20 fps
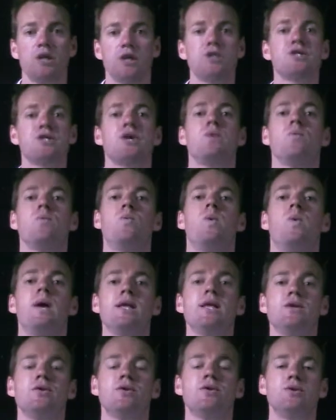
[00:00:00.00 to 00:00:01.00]
So
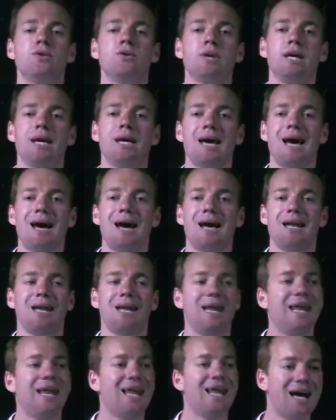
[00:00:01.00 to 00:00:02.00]
when you're looking at
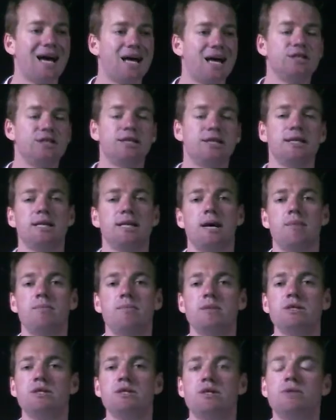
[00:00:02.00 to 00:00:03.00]
larger
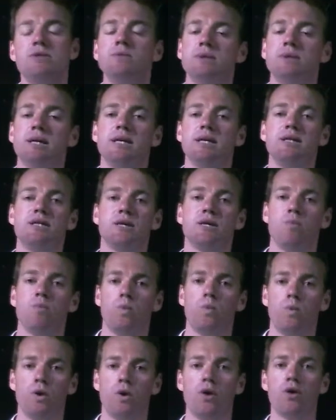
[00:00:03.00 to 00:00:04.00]
numbers, you'll need to
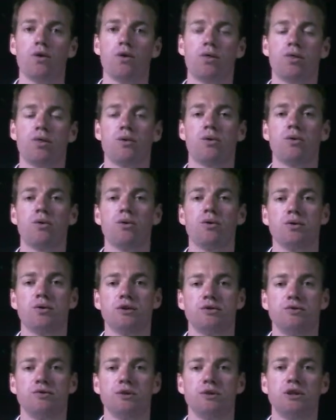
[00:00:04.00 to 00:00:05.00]
work through
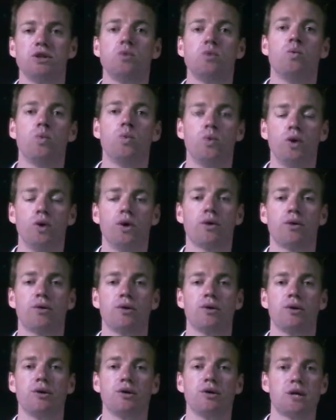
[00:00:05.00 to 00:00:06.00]
your division, work
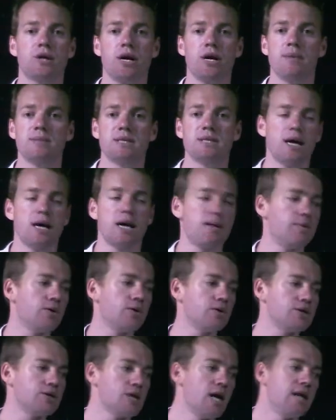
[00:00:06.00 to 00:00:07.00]
through your times
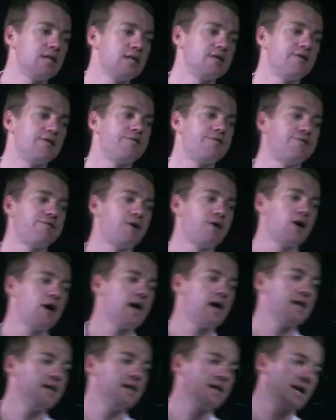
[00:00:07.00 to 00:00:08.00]
tables to
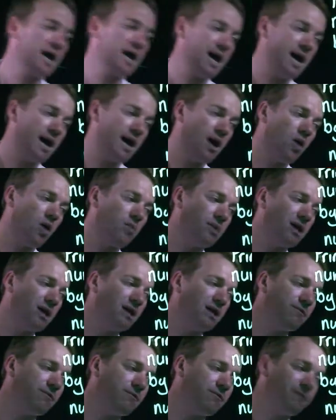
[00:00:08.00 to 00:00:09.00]
find how
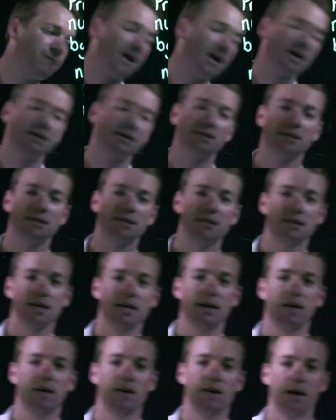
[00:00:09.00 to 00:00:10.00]
many factors
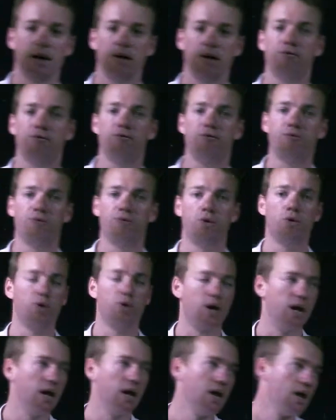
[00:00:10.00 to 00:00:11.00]
there are
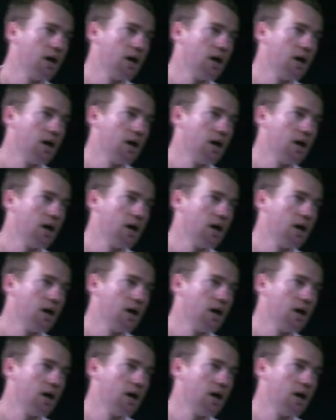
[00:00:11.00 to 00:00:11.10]
for it.